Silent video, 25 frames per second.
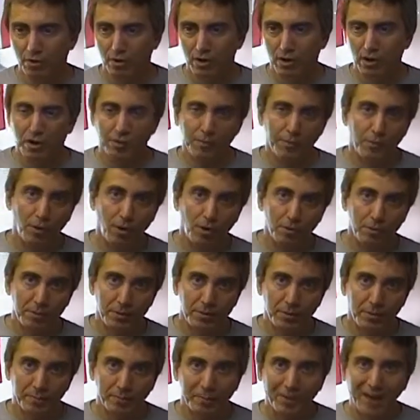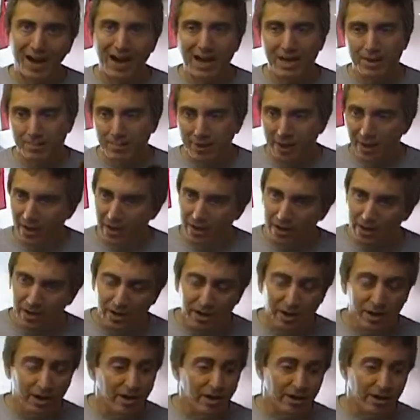or come home in a body bag.